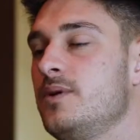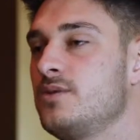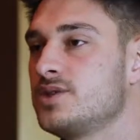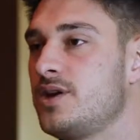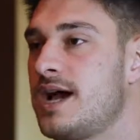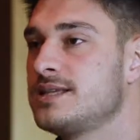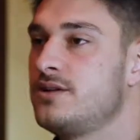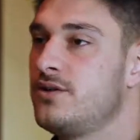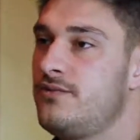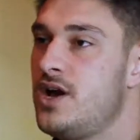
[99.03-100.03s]
but also has a
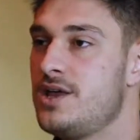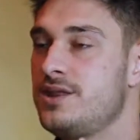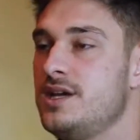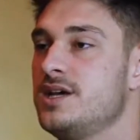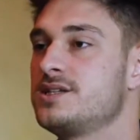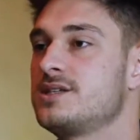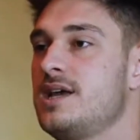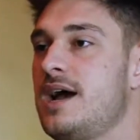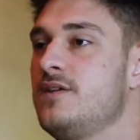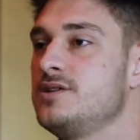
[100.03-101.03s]
lot of earthiness
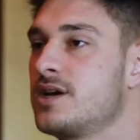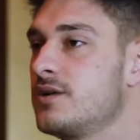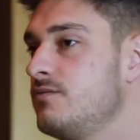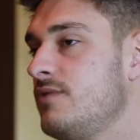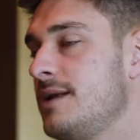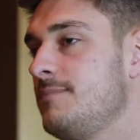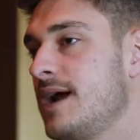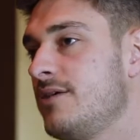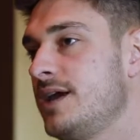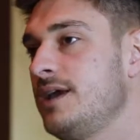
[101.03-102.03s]
and those kind of red
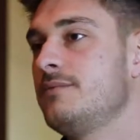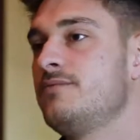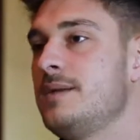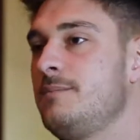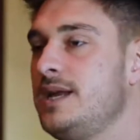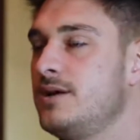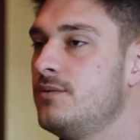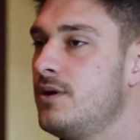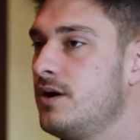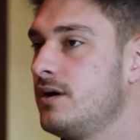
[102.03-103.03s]
berry, red Pinot
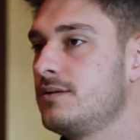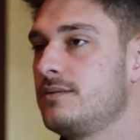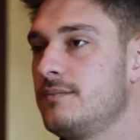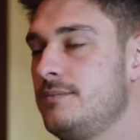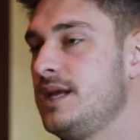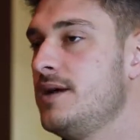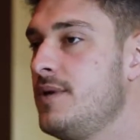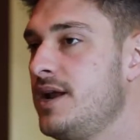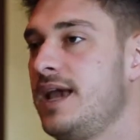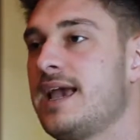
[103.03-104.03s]
Noir, Pinot
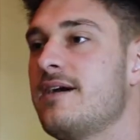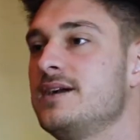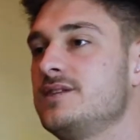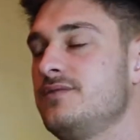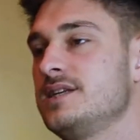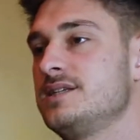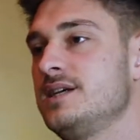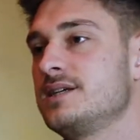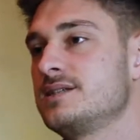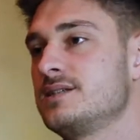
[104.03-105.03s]
Meunier
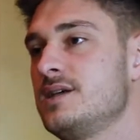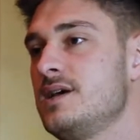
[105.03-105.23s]
characteristics.